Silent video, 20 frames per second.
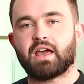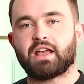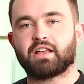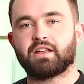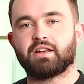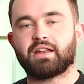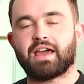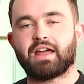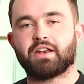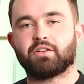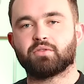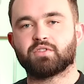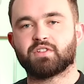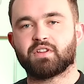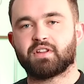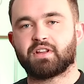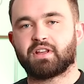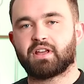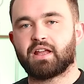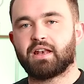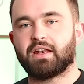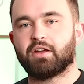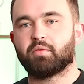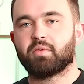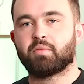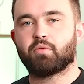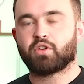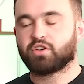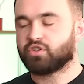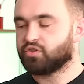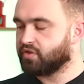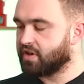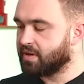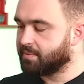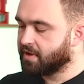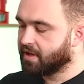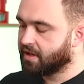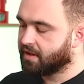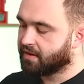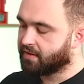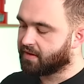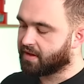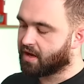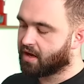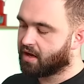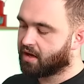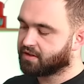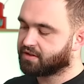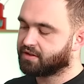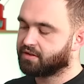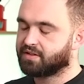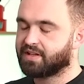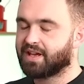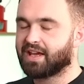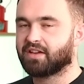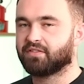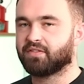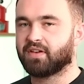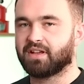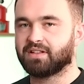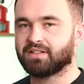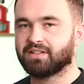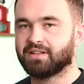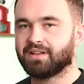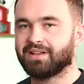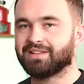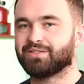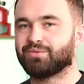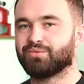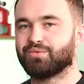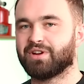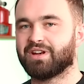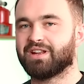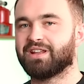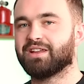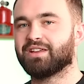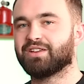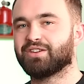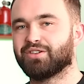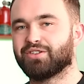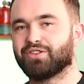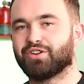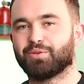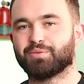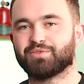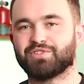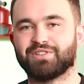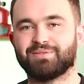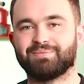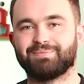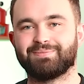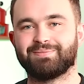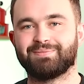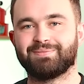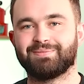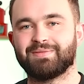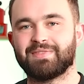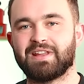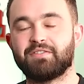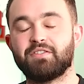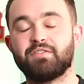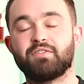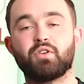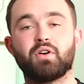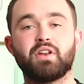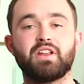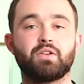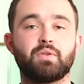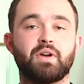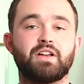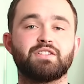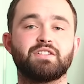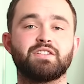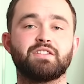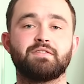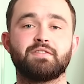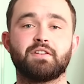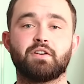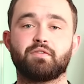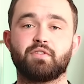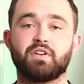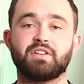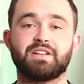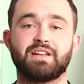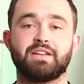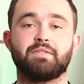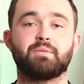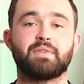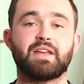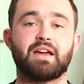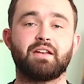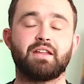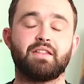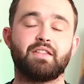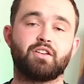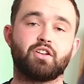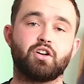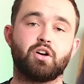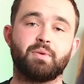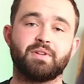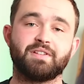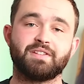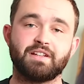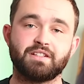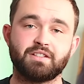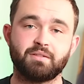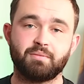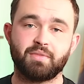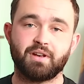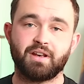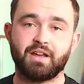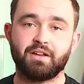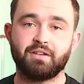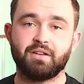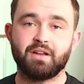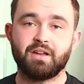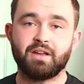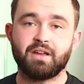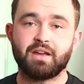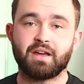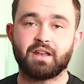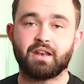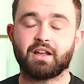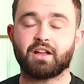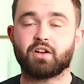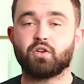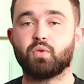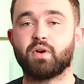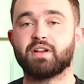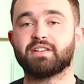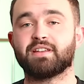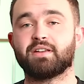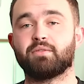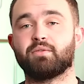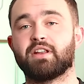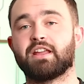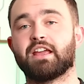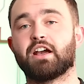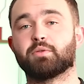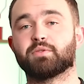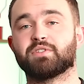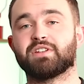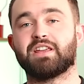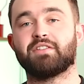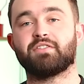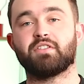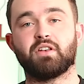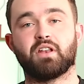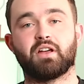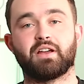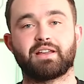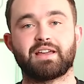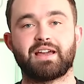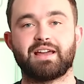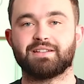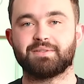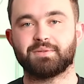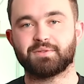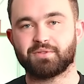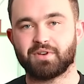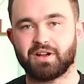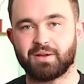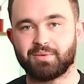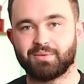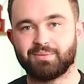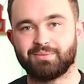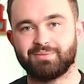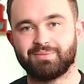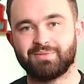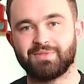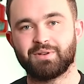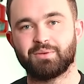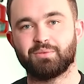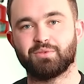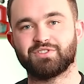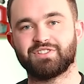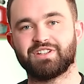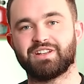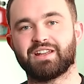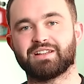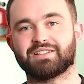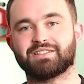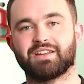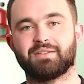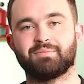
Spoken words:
and can handle something a little bit more extreme, then the R2 TechFace is a really good option. If you've got any questions, feel free to leave them down in the comment section below, and like always, it really helps if you like and subscribe. We'll see you next